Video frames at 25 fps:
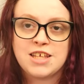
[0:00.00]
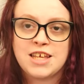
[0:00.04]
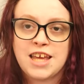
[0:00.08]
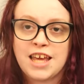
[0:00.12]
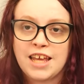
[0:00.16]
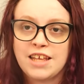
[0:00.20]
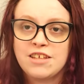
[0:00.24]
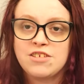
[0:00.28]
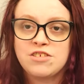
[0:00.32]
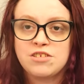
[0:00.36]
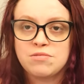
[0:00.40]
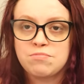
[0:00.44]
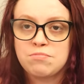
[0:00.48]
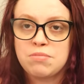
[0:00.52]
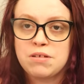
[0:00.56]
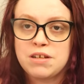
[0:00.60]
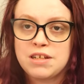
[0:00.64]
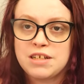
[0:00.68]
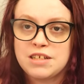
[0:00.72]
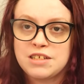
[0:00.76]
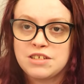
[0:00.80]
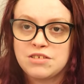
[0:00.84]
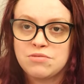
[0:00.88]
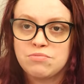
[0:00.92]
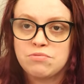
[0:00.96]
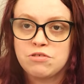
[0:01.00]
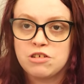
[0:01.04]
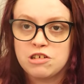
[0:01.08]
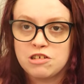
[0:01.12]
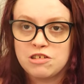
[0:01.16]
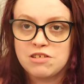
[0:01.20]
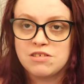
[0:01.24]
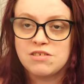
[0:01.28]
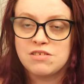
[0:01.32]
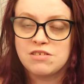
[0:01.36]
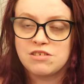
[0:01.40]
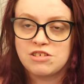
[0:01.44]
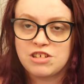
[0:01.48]
Kingston police
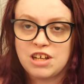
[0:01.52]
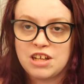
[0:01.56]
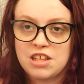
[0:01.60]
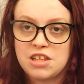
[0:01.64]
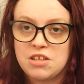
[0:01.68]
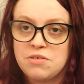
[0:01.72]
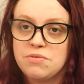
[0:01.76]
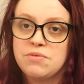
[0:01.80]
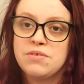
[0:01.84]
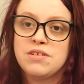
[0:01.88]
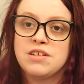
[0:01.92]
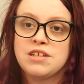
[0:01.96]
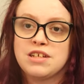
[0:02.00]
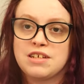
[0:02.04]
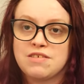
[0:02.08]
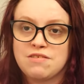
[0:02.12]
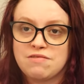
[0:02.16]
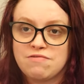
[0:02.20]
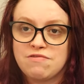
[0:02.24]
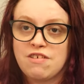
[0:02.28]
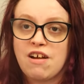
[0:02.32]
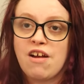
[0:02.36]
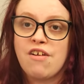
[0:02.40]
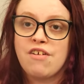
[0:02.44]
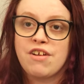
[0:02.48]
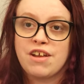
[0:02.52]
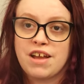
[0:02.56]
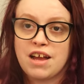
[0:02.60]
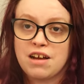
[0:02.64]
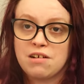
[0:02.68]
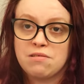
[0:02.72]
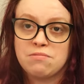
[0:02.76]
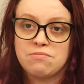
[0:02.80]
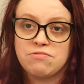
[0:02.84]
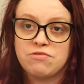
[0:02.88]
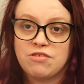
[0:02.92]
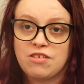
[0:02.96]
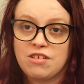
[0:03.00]
were genuinely very
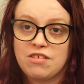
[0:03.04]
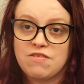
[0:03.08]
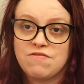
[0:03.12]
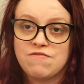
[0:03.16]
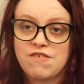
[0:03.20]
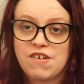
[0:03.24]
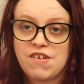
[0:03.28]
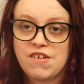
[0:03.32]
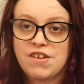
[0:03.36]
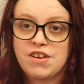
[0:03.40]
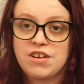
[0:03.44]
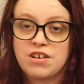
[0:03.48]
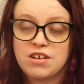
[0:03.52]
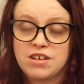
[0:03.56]
helpful and very